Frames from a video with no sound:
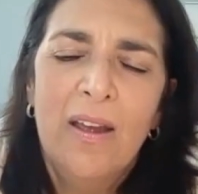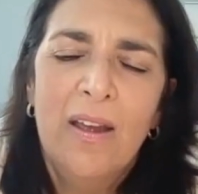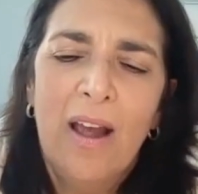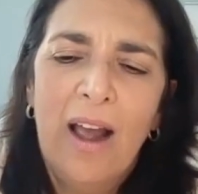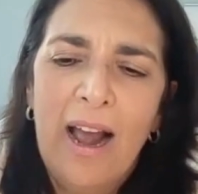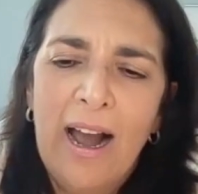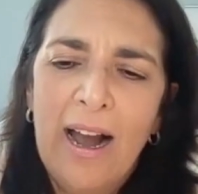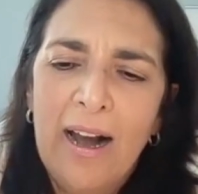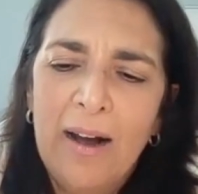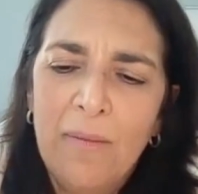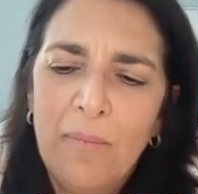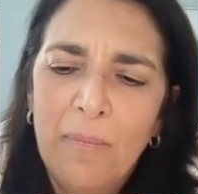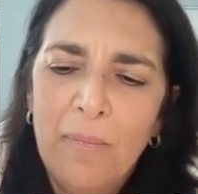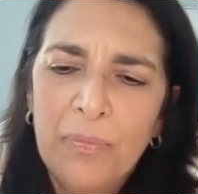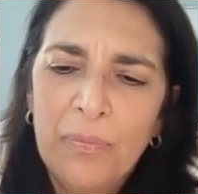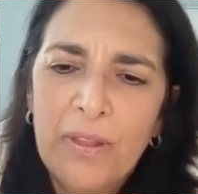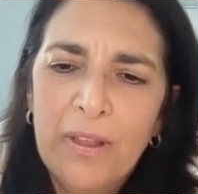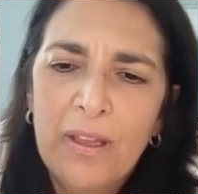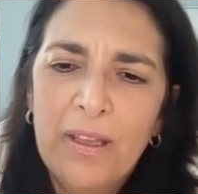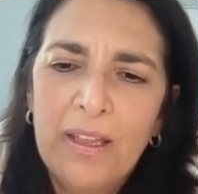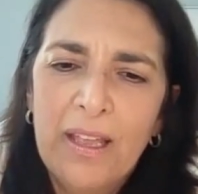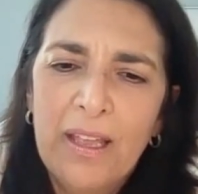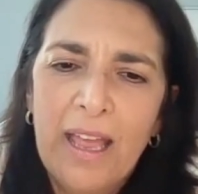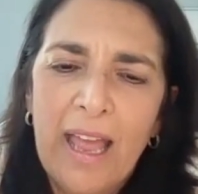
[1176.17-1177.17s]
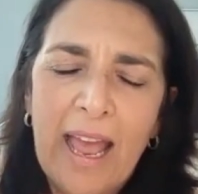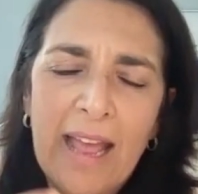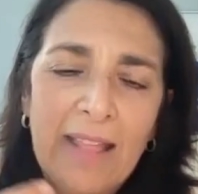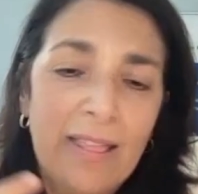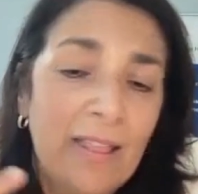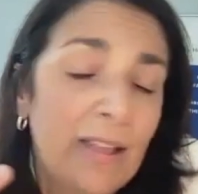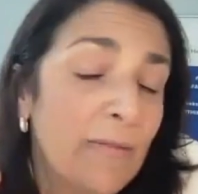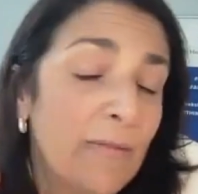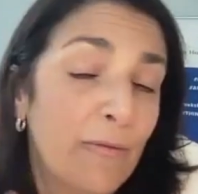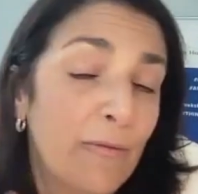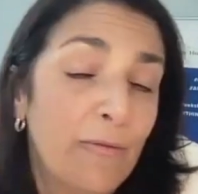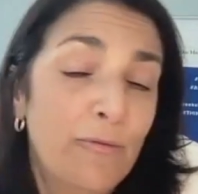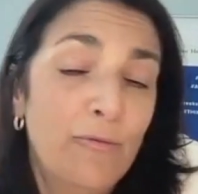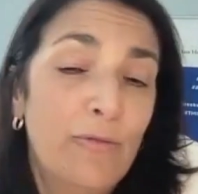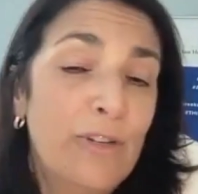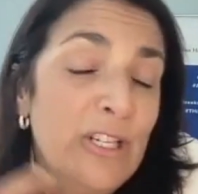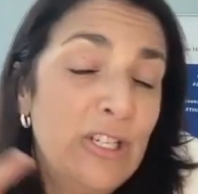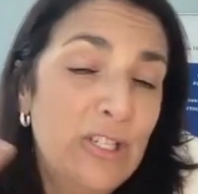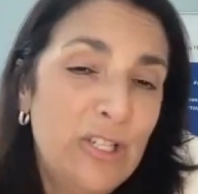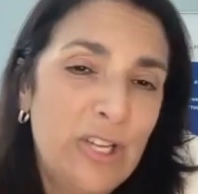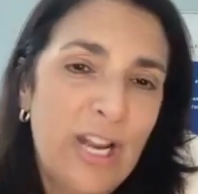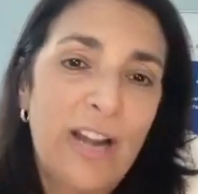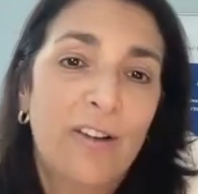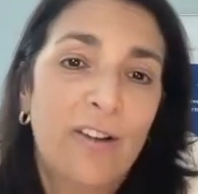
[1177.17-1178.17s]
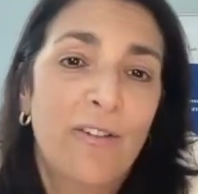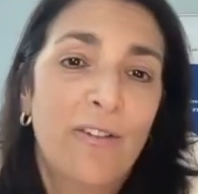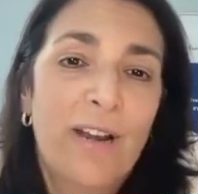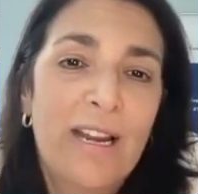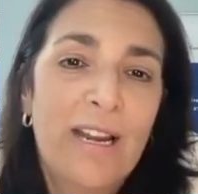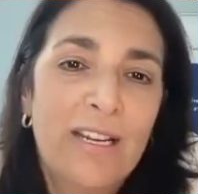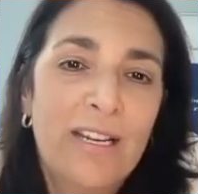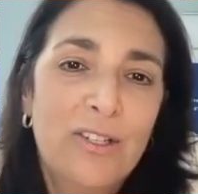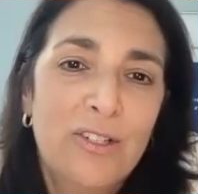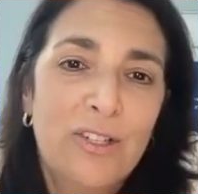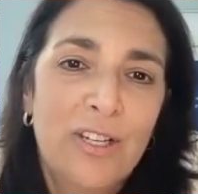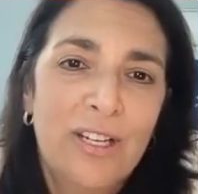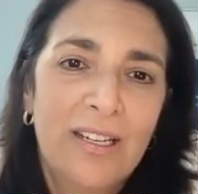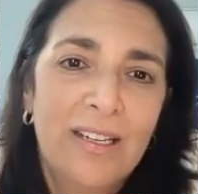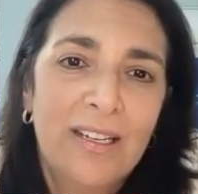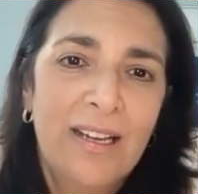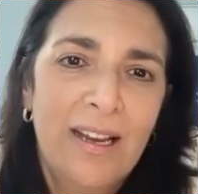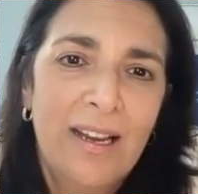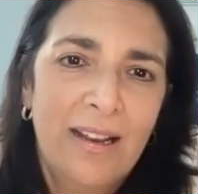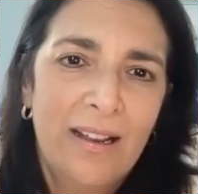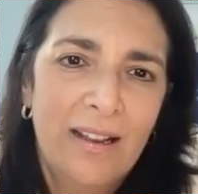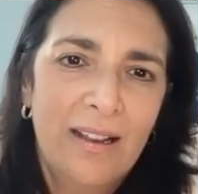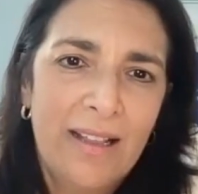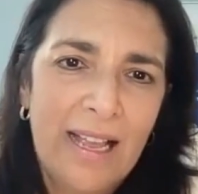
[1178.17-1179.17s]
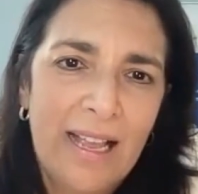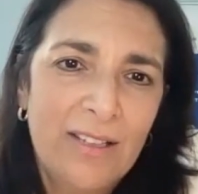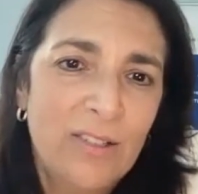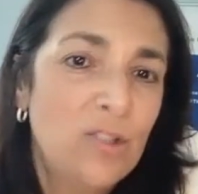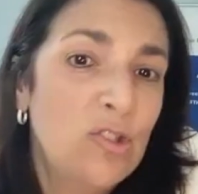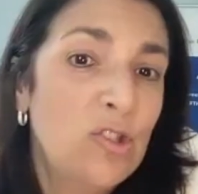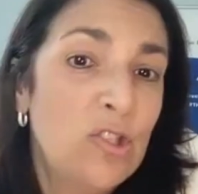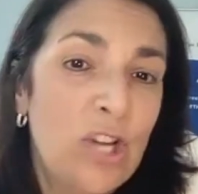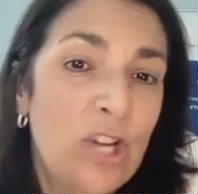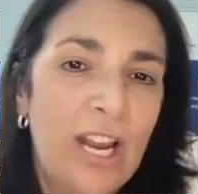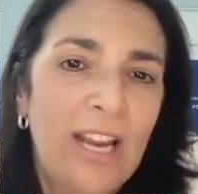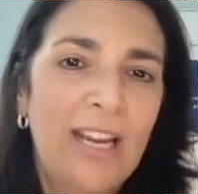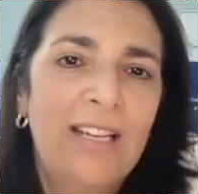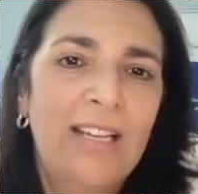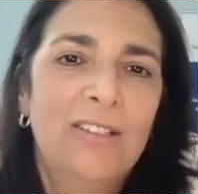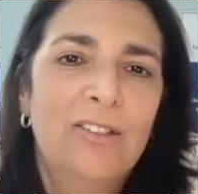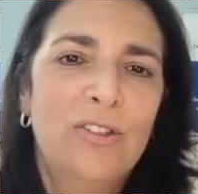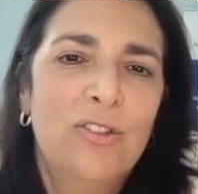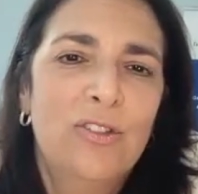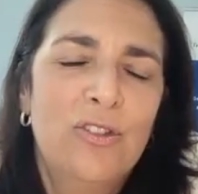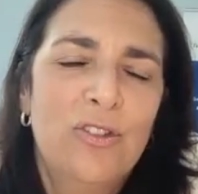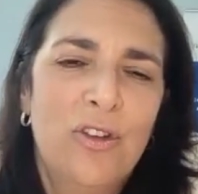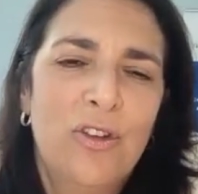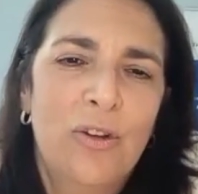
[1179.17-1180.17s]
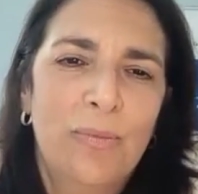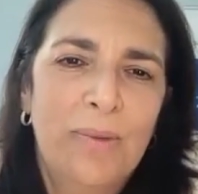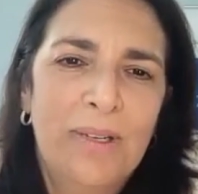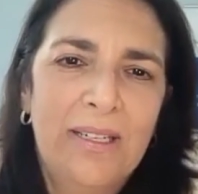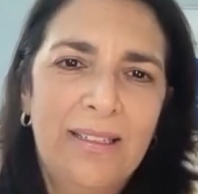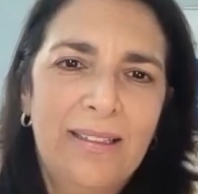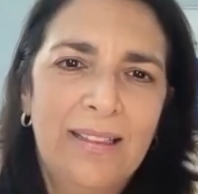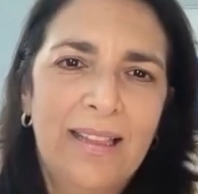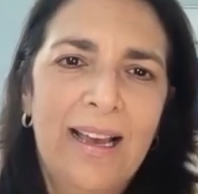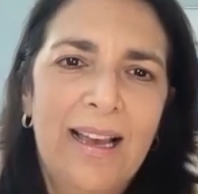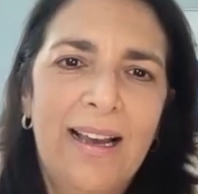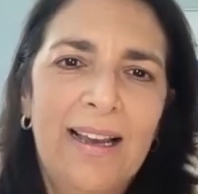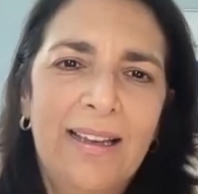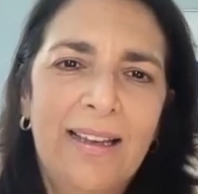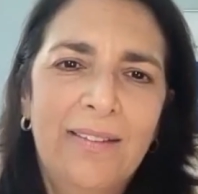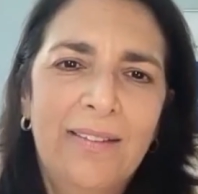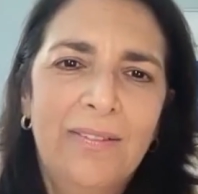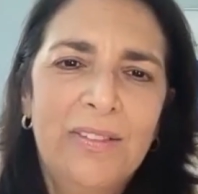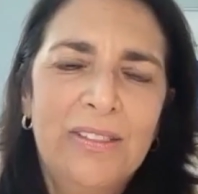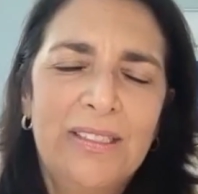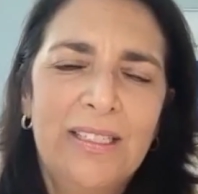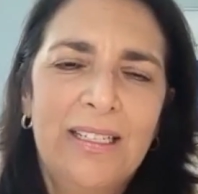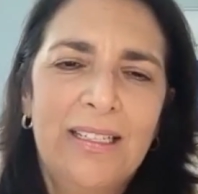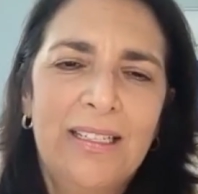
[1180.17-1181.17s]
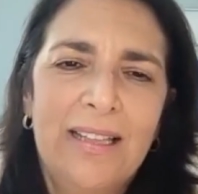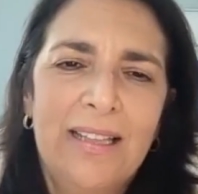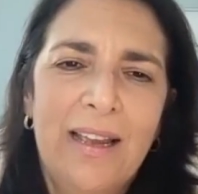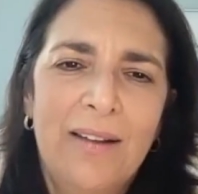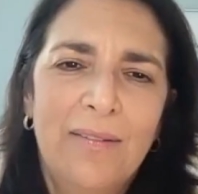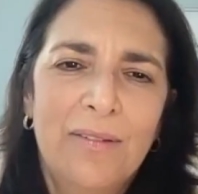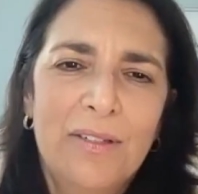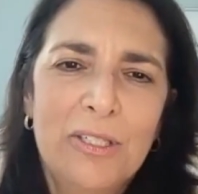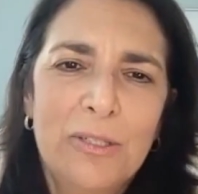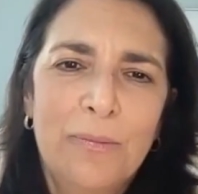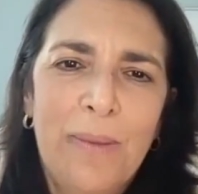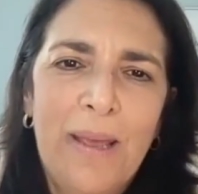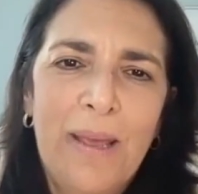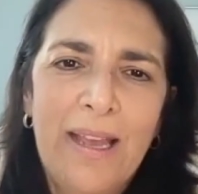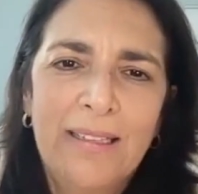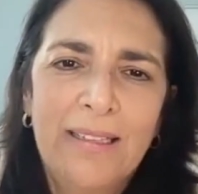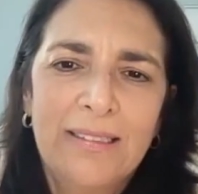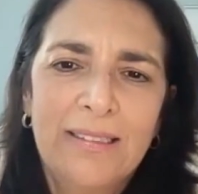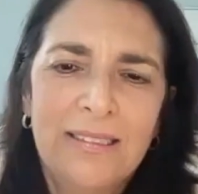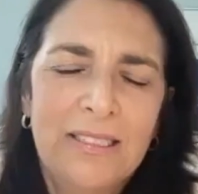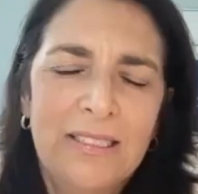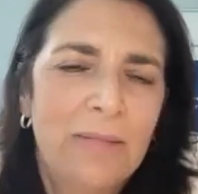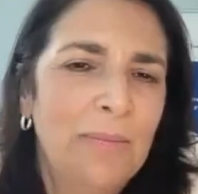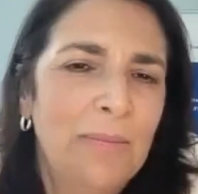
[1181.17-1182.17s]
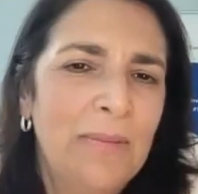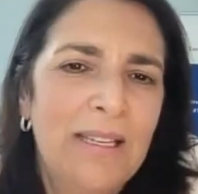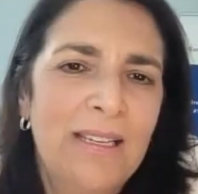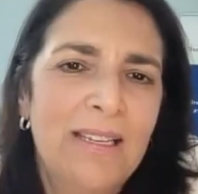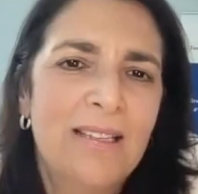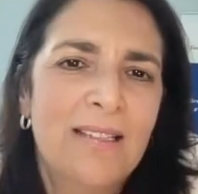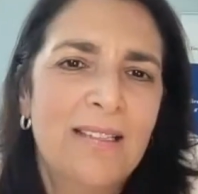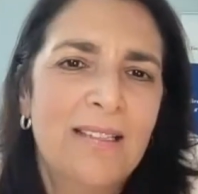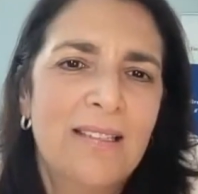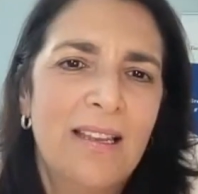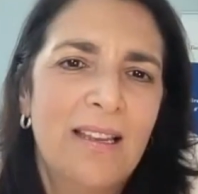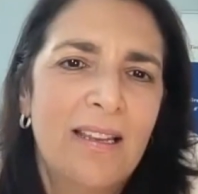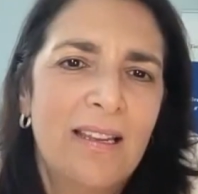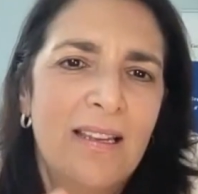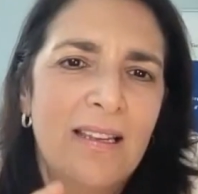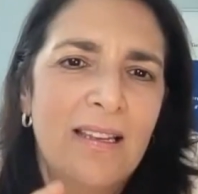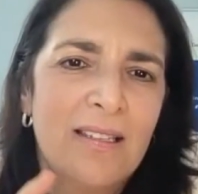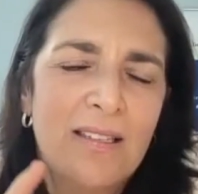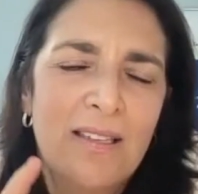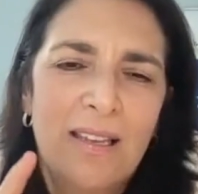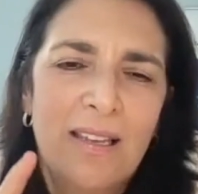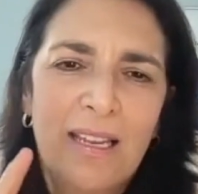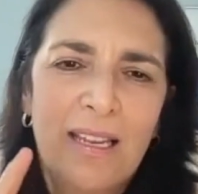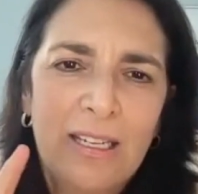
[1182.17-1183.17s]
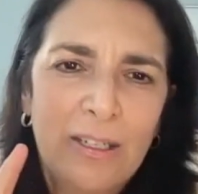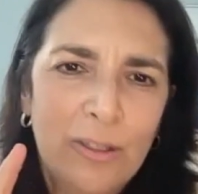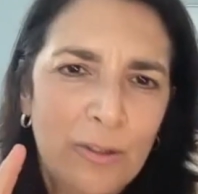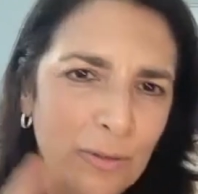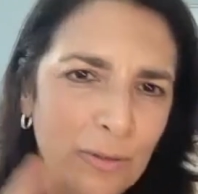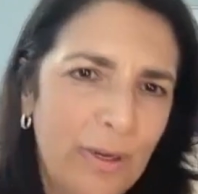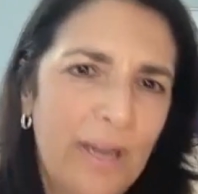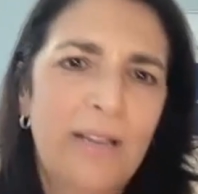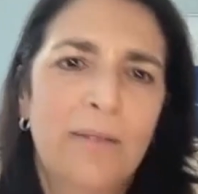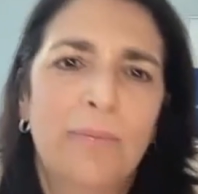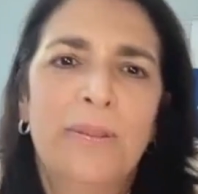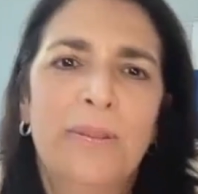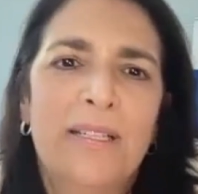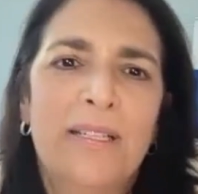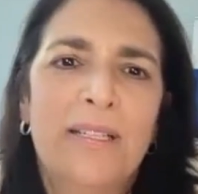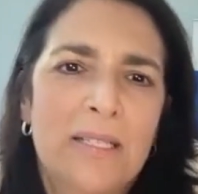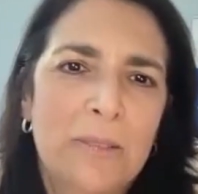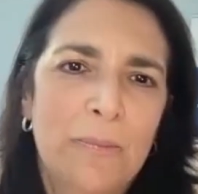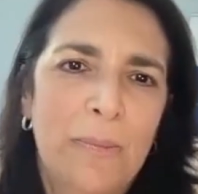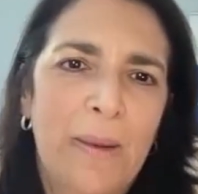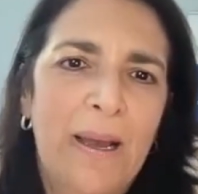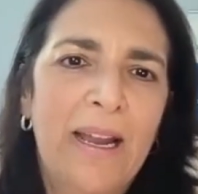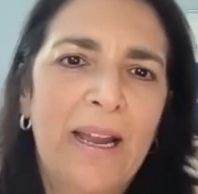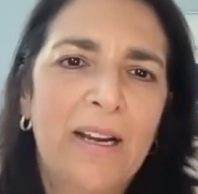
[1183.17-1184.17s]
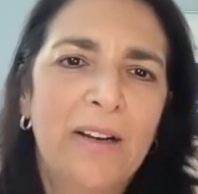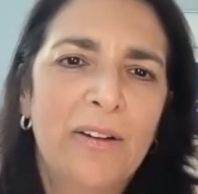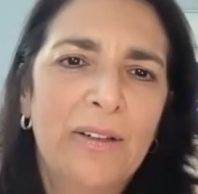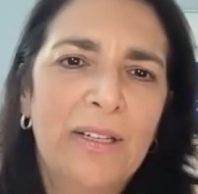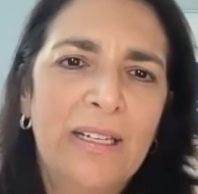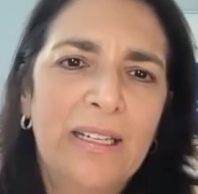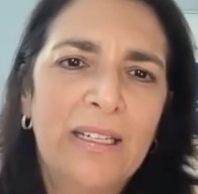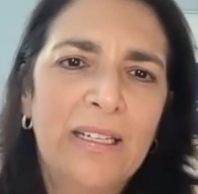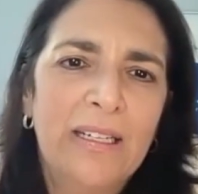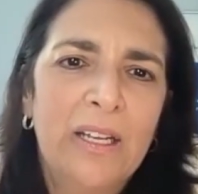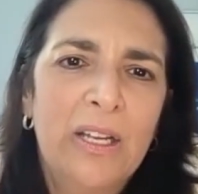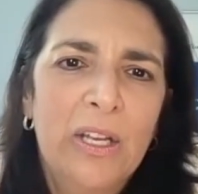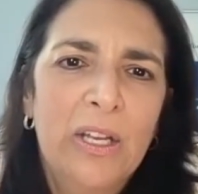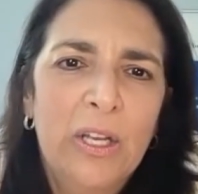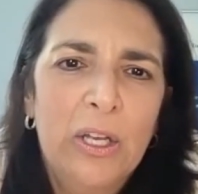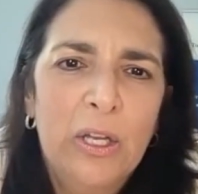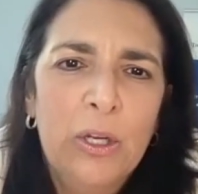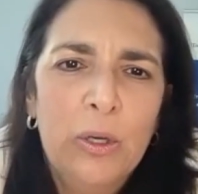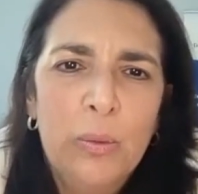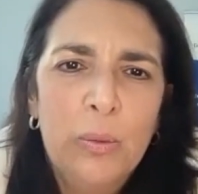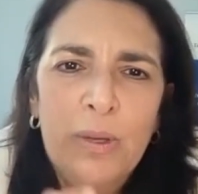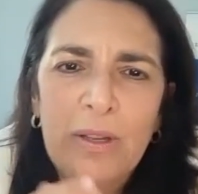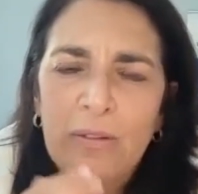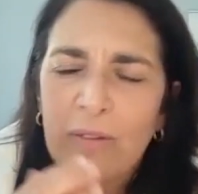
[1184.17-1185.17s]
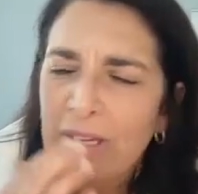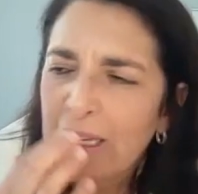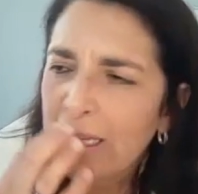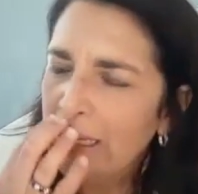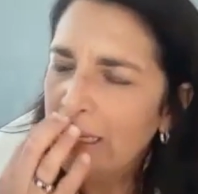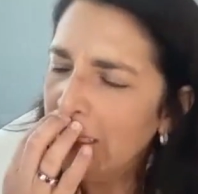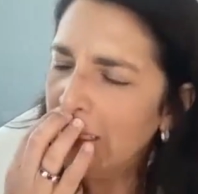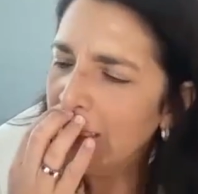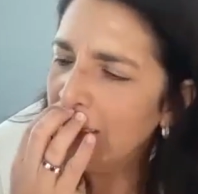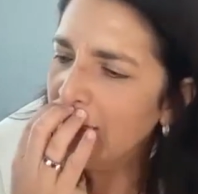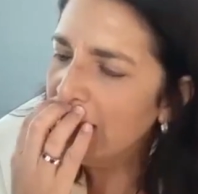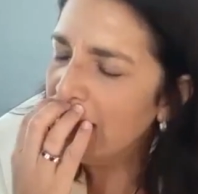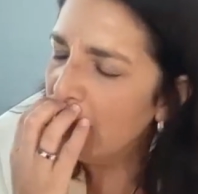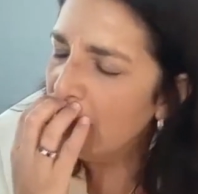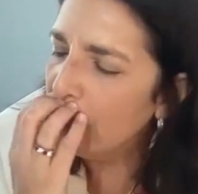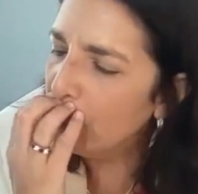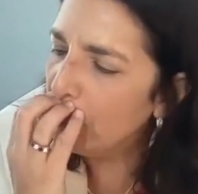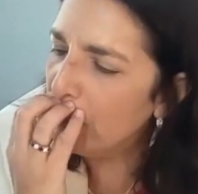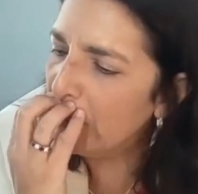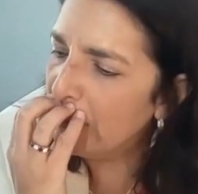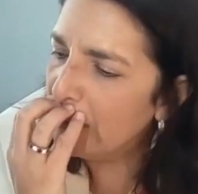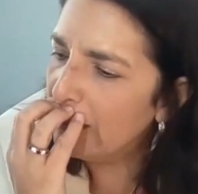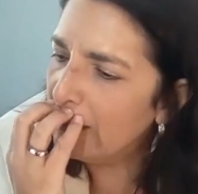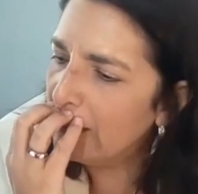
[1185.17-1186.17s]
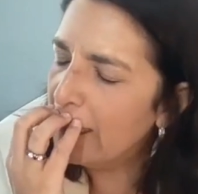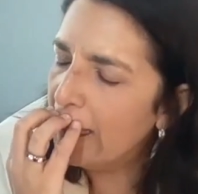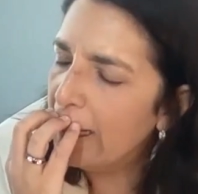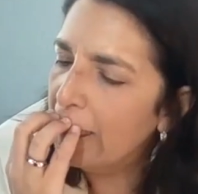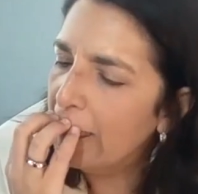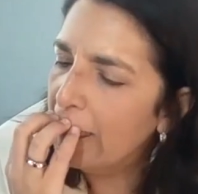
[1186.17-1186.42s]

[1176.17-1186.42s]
and that regeneration has changed so many lives in that respect, to me is incredibly inspiring. We have a kid that we